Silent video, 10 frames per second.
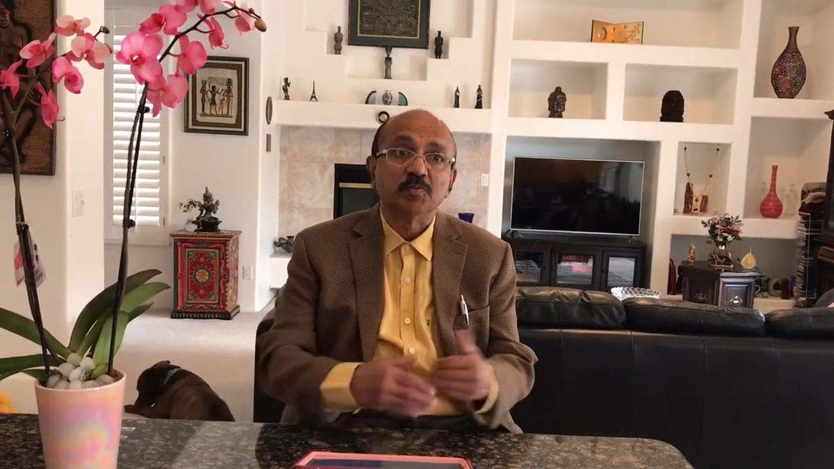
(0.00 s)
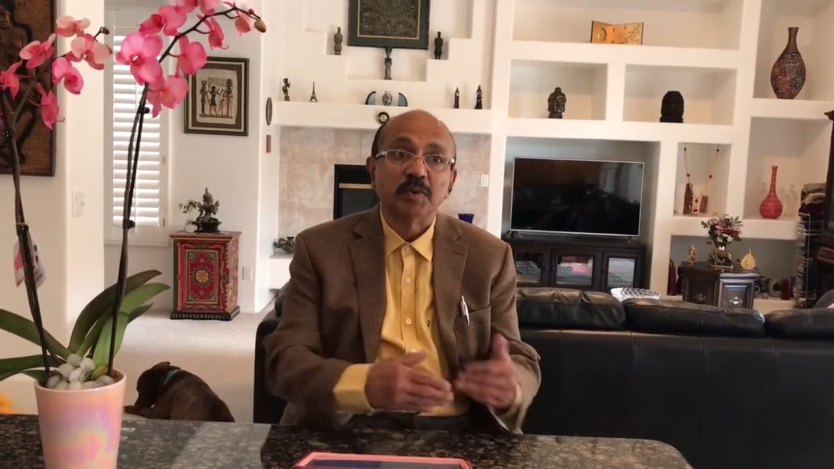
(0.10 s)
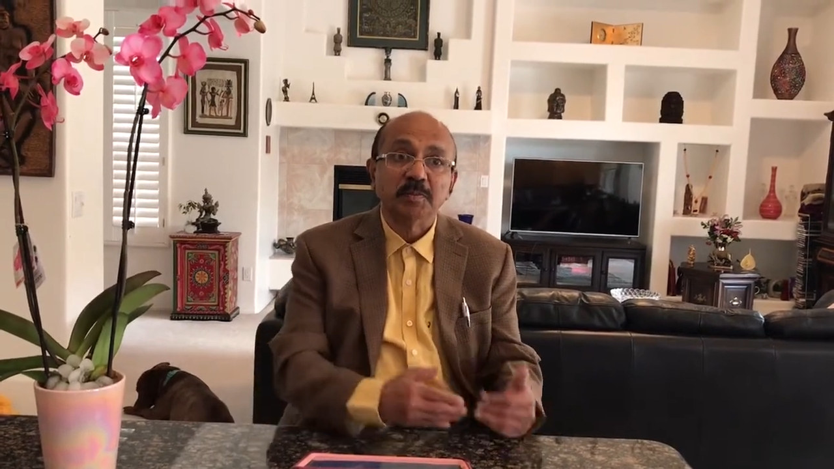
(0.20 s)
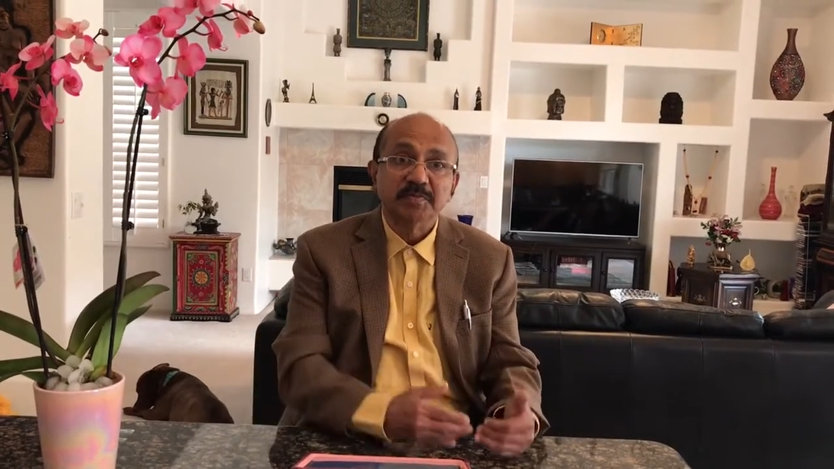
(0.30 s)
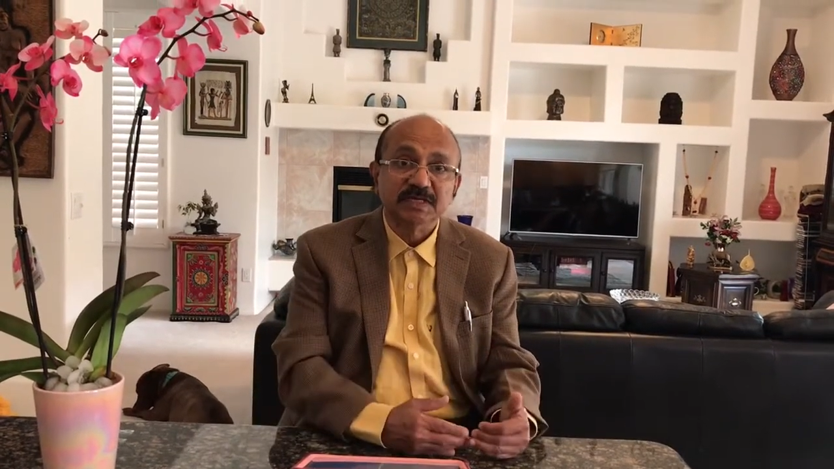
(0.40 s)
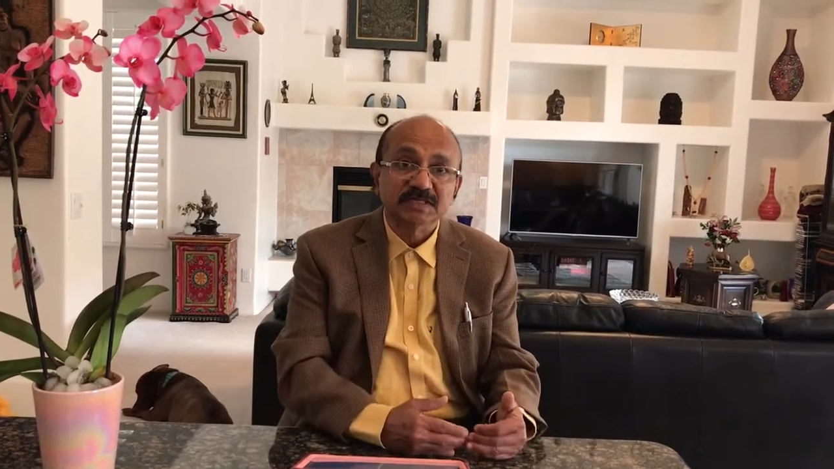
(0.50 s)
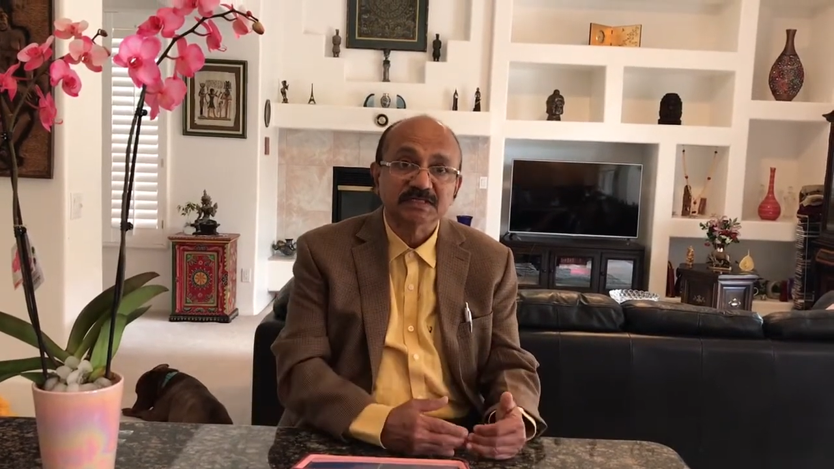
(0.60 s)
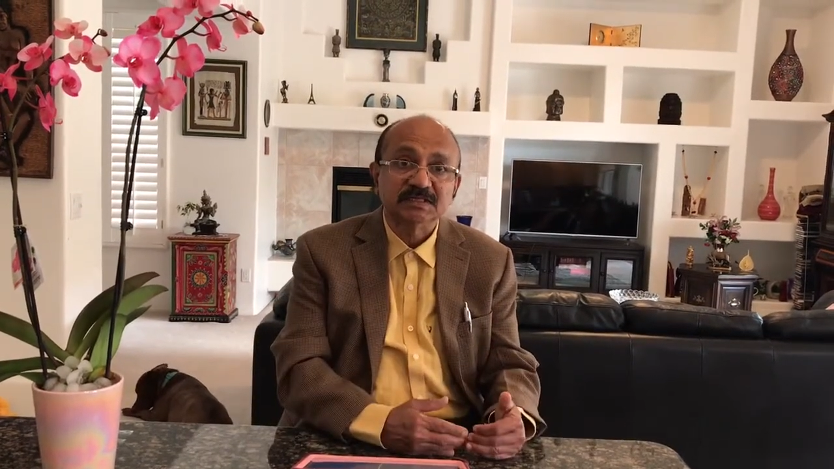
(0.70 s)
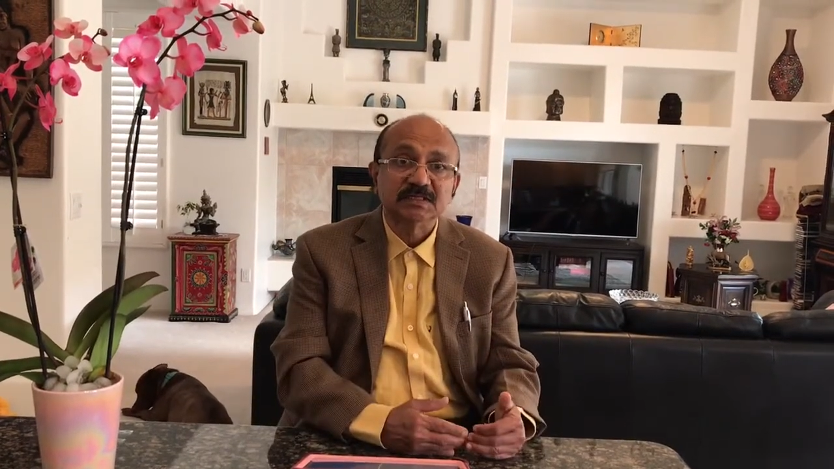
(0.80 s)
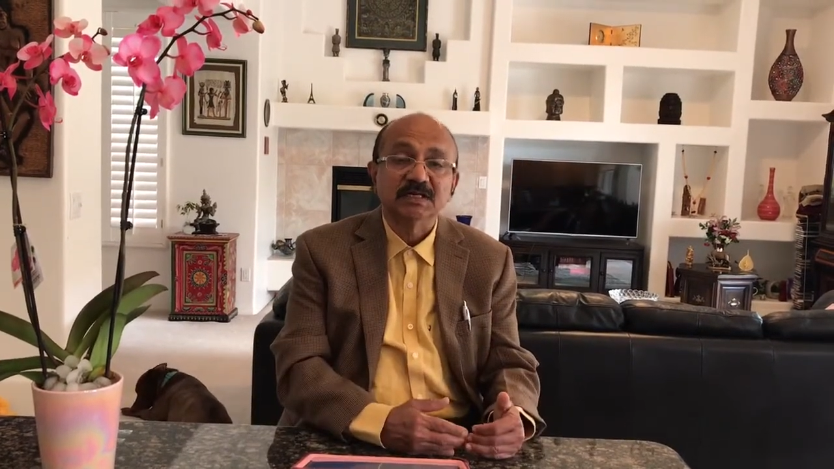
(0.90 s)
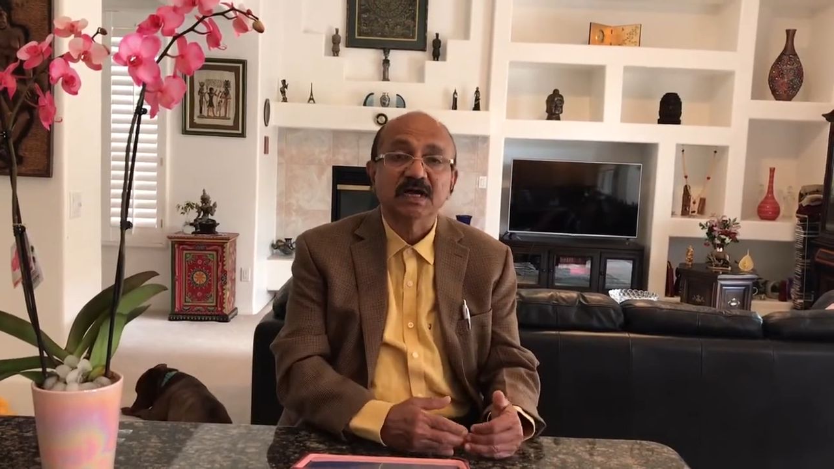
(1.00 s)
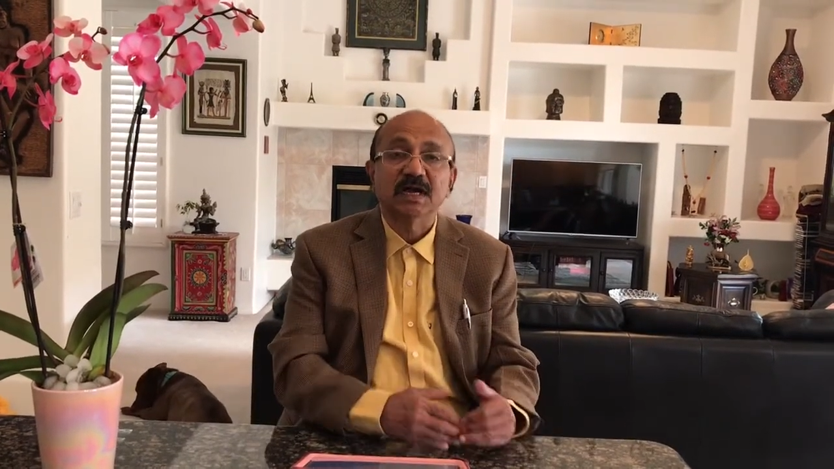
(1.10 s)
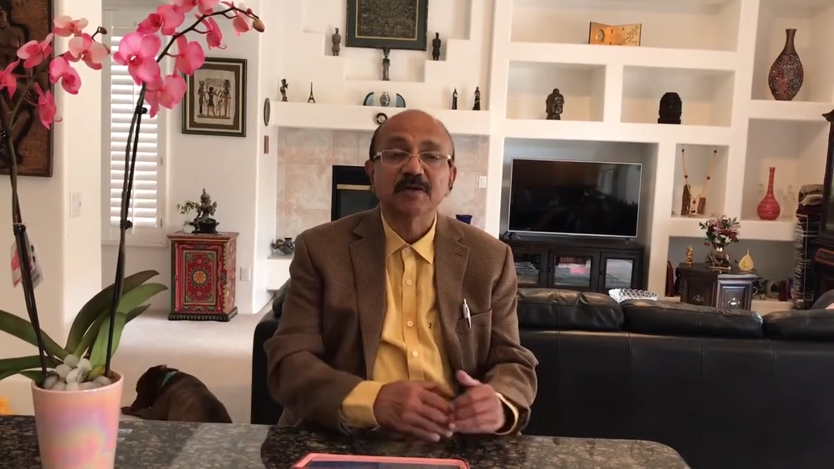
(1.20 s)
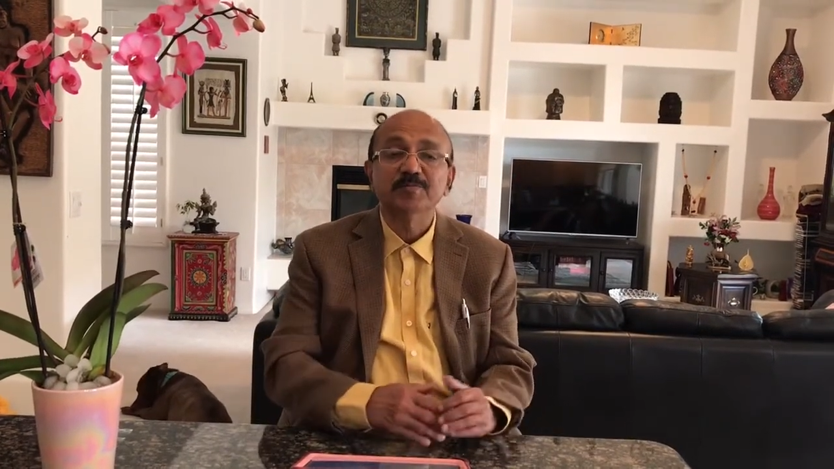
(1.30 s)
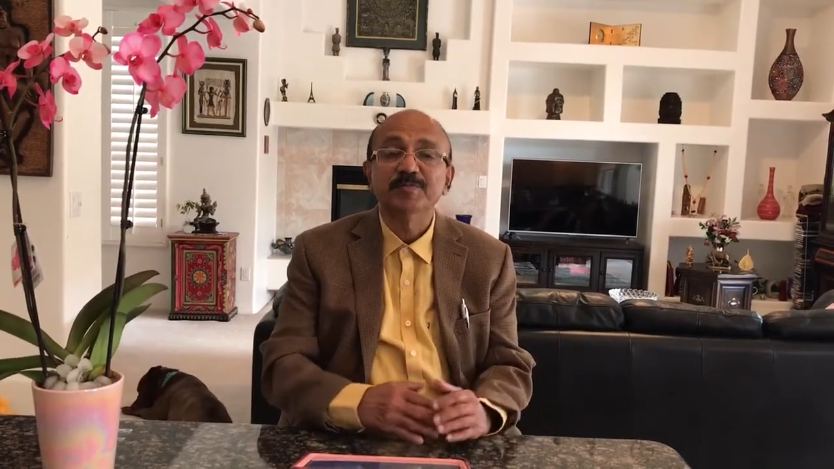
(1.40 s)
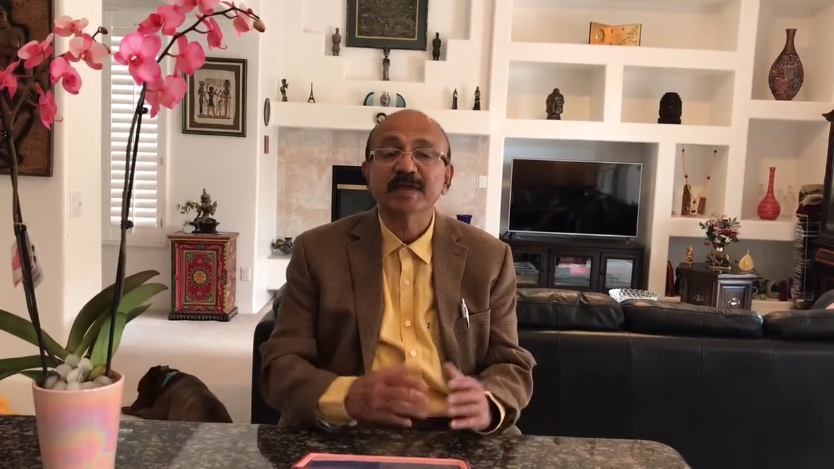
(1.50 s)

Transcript: publish, and